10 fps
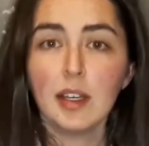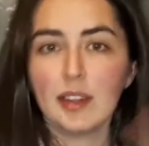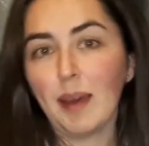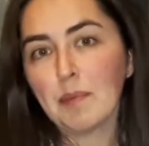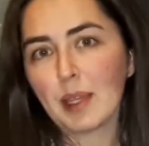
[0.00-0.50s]

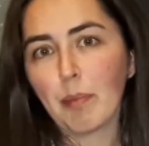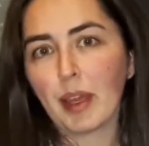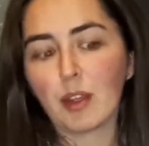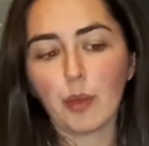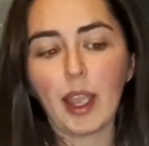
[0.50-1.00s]
Thumbs up,
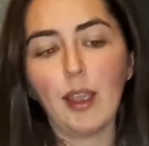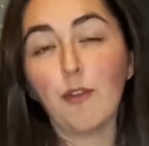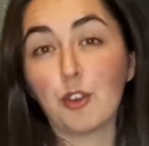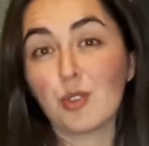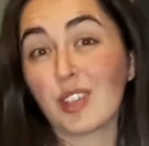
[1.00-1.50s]
by the way,
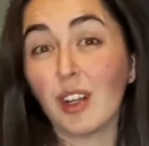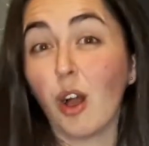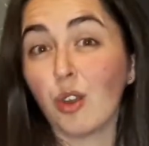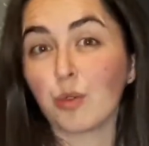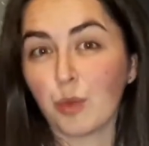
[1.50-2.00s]
if you still
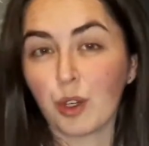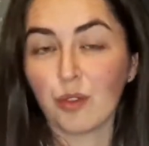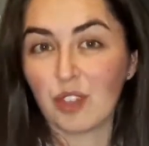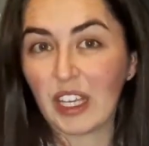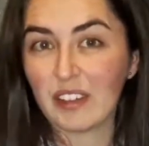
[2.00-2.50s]
own one of
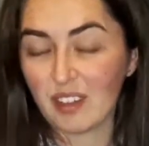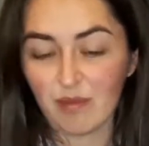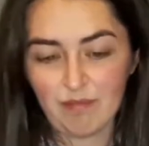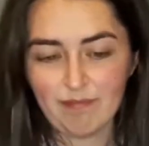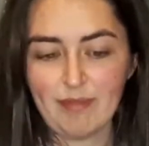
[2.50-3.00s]
these.
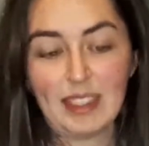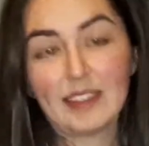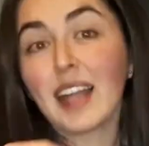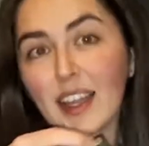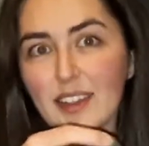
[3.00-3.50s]

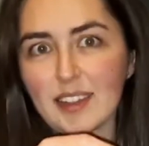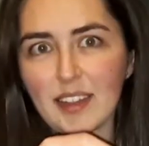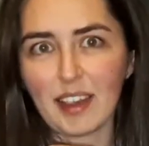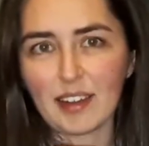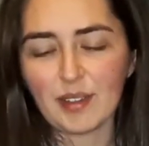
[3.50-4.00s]
90s kid.